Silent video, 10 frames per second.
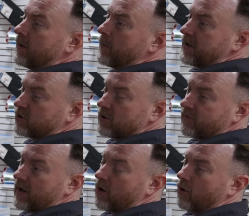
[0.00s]
Make sure you've
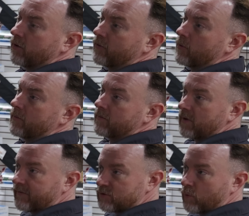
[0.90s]
got a hold of them.
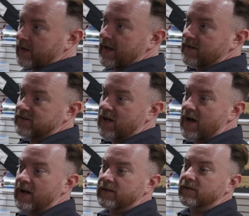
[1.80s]
If it's windy outside,